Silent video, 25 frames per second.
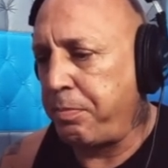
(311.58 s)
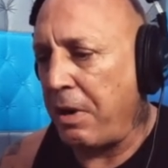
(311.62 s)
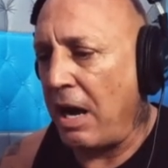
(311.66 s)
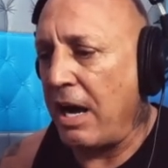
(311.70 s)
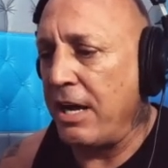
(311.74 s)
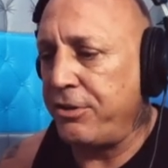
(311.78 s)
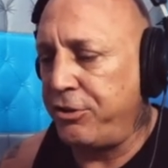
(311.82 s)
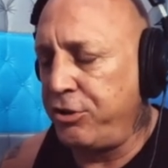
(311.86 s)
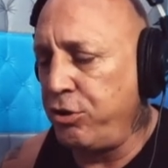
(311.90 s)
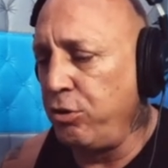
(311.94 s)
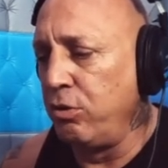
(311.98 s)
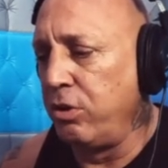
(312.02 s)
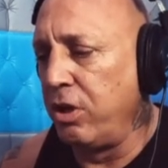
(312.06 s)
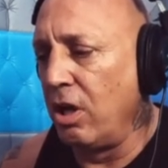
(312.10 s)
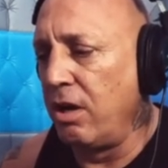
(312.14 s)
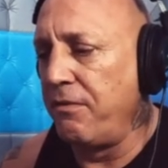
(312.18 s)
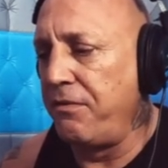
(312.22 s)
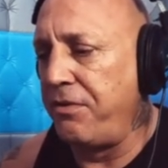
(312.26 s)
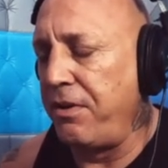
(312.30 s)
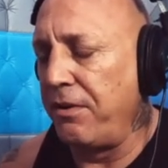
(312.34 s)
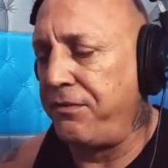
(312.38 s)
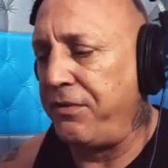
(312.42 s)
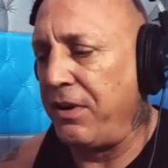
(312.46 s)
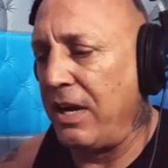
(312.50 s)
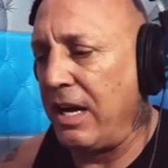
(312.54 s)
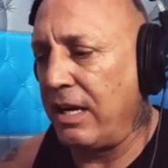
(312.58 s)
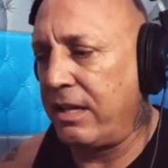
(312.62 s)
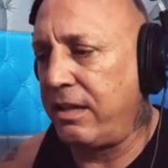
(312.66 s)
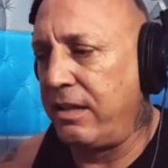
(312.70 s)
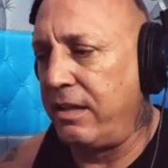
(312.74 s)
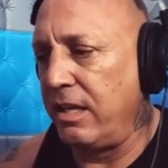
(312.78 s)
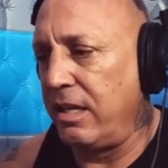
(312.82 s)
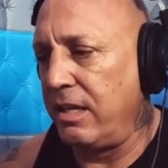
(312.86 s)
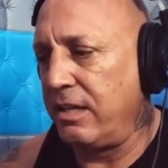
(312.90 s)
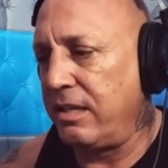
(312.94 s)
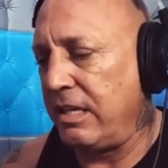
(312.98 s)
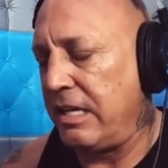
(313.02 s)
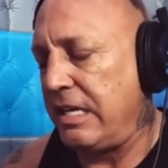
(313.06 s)
I do love the fact
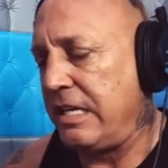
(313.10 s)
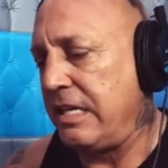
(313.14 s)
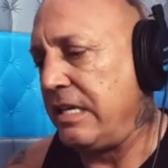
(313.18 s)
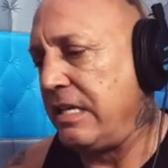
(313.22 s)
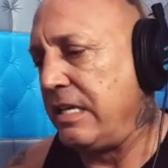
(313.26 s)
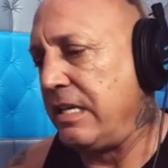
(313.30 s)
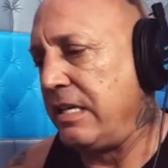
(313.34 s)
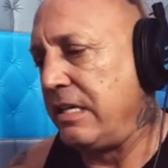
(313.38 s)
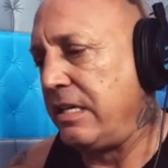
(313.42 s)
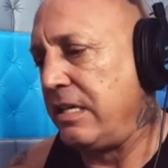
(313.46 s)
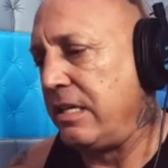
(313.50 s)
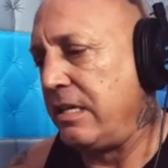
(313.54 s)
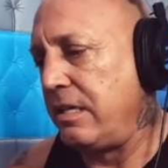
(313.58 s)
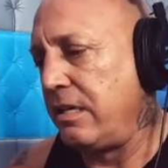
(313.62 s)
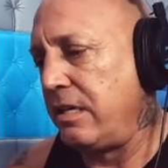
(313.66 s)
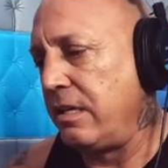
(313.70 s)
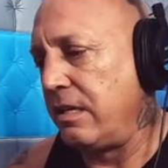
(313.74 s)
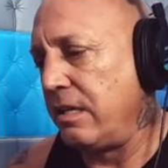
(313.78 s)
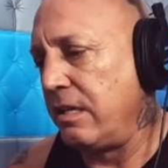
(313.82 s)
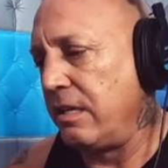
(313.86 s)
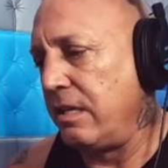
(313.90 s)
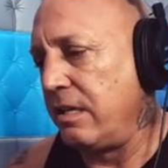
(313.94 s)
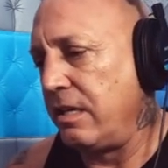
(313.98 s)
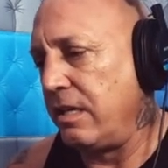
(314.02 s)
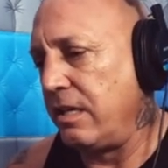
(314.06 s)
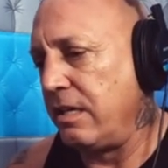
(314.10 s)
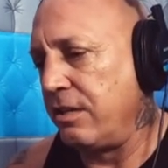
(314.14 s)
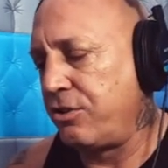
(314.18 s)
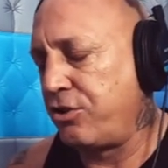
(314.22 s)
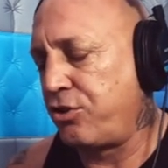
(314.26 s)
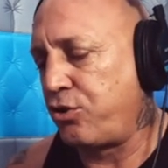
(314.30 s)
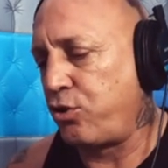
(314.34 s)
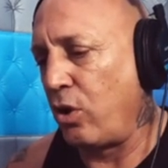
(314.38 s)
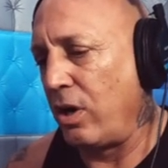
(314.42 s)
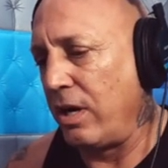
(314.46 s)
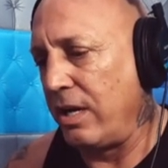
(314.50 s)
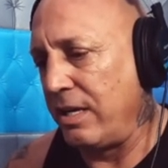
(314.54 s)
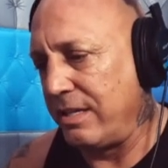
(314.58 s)
that he is
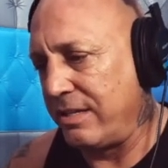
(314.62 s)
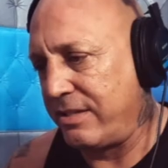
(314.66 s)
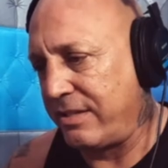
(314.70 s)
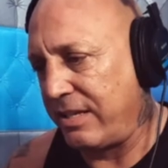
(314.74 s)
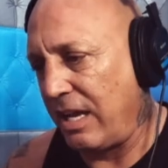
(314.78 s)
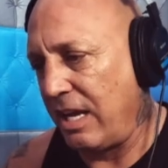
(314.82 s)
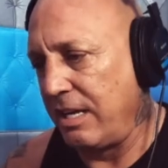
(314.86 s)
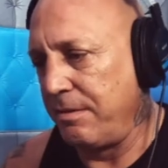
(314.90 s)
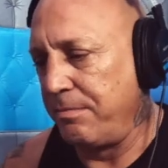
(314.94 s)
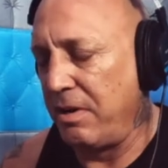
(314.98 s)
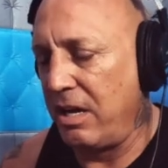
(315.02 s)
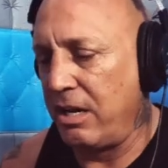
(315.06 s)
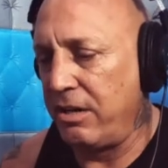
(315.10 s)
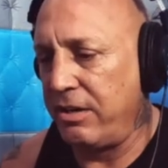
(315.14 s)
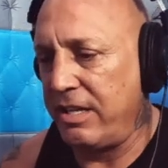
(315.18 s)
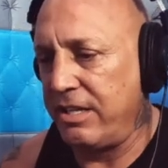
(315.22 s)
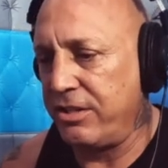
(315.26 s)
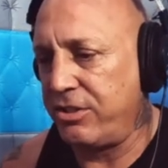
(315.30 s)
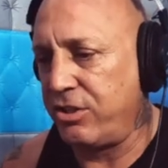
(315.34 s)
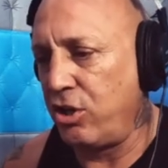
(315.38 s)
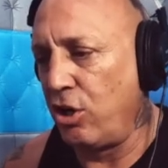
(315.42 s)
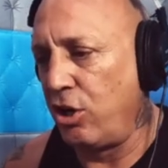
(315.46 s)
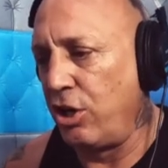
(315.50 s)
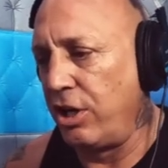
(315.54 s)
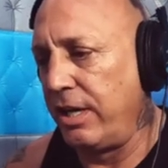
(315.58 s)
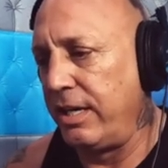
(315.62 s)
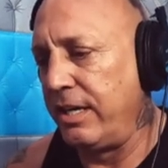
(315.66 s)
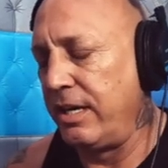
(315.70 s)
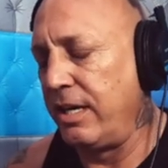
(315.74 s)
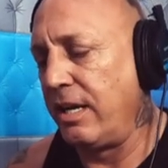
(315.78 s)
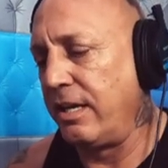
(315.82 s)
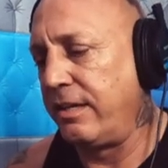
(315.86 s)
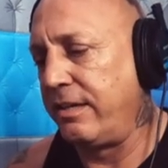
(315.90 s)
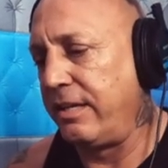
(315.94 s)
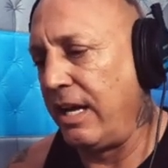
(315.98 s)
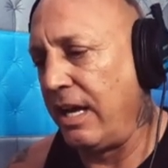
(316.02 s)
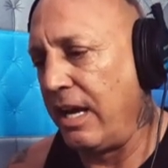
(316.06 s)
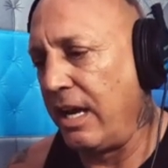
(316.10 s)
trying side mount. He's gone
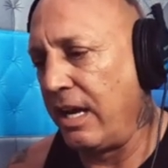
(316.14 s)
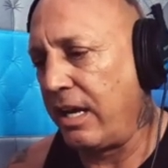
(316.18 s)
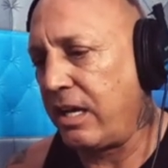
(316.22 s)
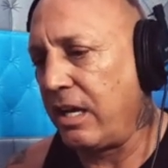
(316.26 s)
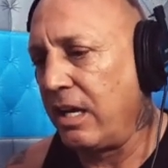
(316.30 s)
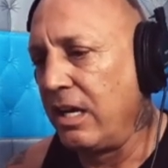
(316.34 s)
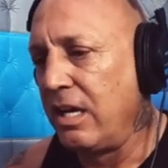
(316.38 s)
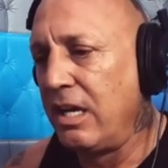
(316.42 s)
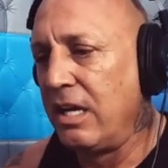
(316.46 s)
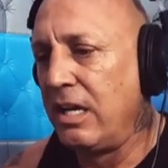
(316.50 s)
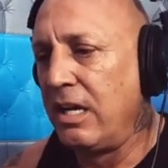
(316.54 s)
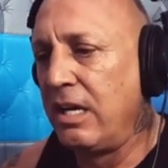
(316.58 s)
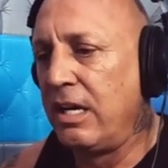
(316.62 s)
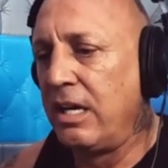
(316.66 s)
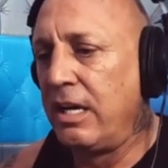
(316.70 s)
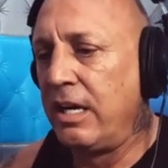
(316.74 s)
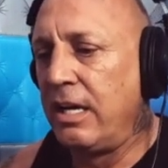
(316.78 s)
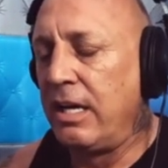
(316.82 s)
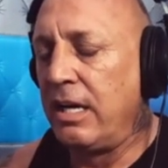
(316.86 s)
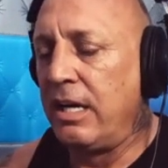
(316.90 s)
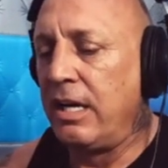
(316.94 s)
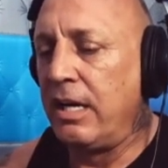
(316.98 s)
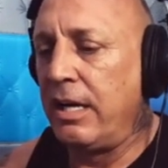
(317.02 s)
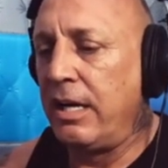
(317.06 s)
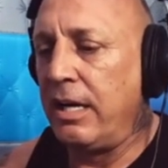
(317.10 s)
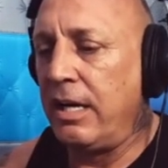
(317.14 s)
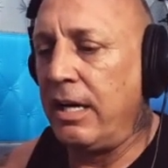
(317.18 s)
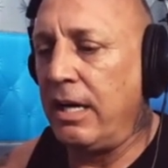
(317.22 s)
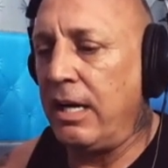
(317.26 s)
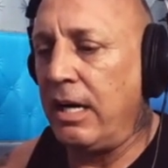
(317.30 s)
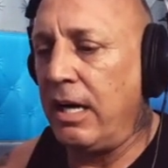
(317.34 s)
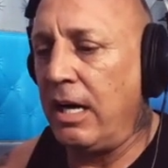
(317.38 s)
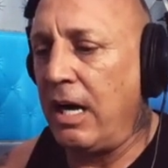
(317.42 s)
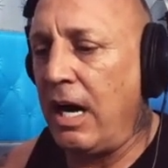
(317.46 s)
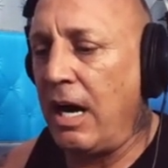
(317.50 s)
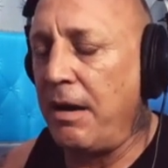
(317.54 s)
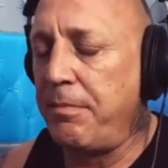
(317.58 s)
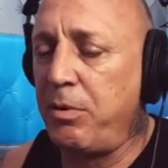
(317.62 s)
into tech.
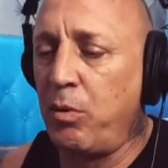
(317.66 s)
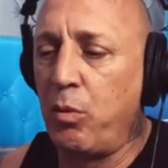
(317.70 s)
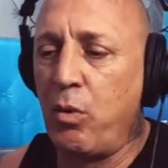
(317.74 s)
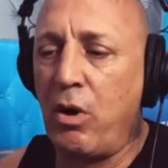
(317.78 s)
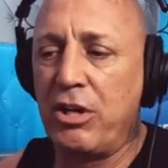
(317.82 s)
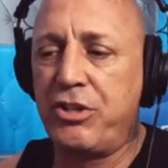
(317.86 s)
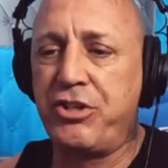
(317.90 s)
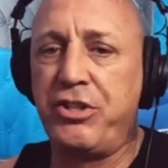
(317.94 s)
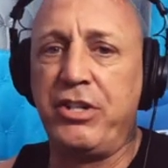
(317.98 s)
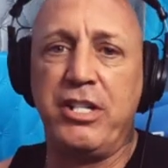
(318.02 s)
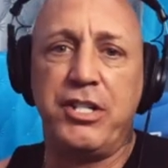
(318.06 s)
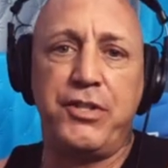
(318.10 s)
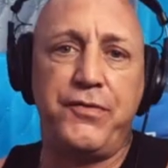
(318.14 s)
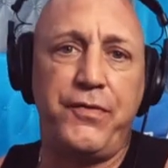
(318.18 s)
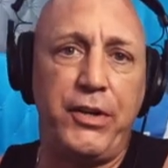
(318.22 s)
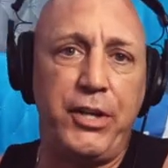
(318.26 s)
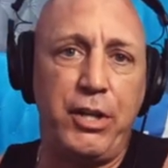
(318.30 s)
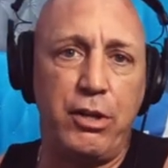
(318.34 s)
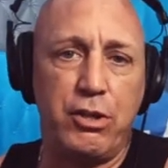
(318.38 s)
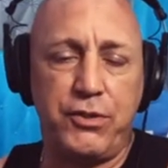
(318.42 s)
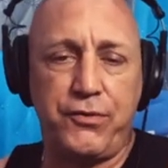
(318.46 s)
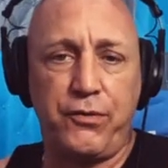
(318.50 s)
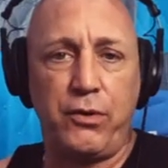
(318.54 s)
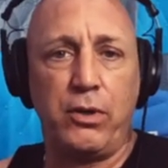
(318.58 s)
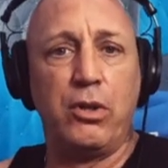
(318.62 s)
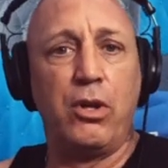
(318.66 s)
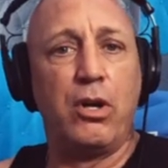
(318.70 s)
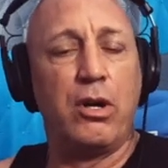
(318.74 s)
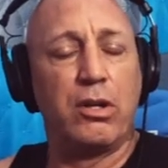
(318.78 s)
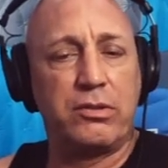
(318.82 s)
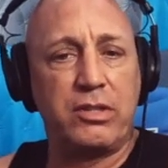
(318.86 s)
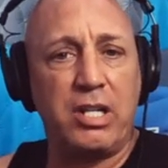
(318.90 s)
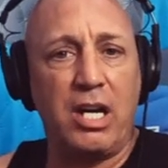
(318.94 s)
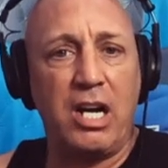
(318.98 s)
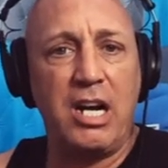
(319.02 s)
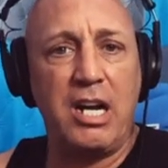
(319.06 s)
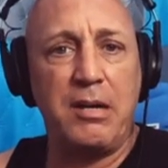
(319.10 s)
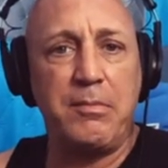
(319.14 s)
I've been watching his videos for a
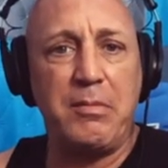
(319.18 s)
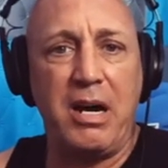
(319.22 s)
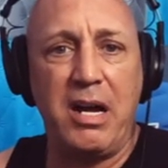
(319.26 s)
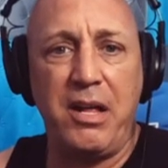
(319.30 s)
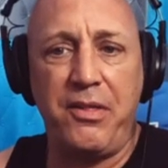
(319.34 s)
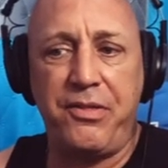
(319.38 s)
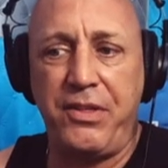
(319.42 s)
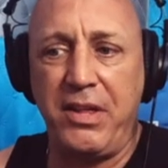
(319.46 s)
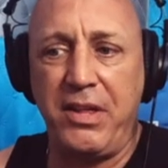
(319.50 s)
long time. I